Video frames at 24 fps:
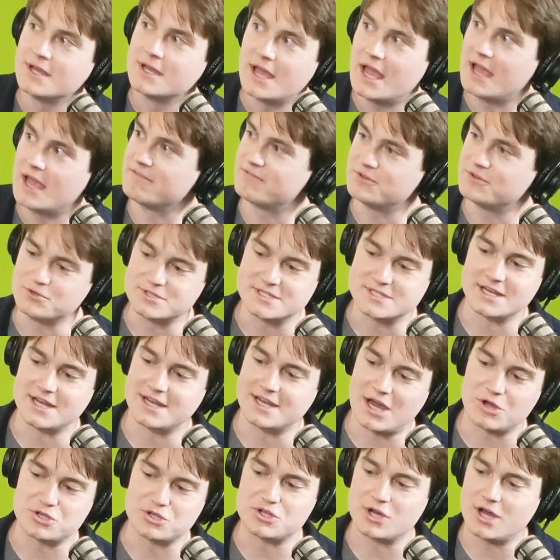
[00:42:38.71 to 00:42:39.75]
If you send it
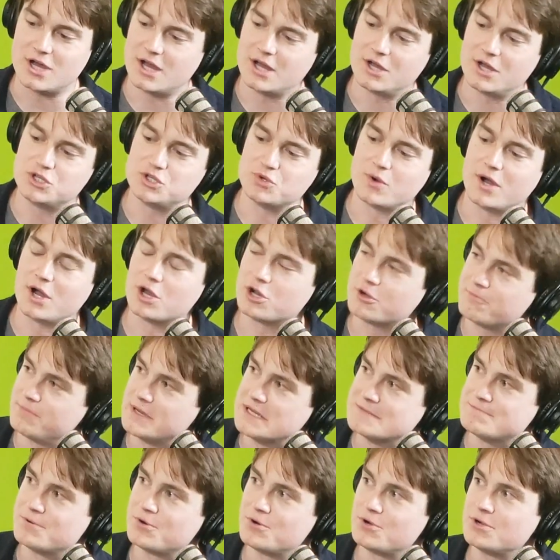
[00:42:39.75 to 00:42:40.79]
out to 100
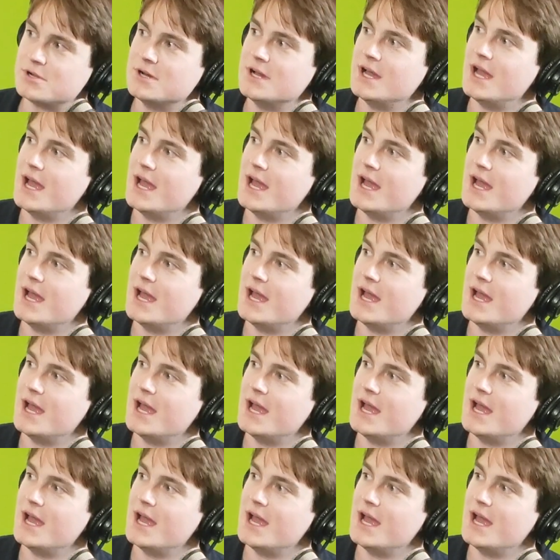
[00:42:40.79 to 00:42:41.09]
people,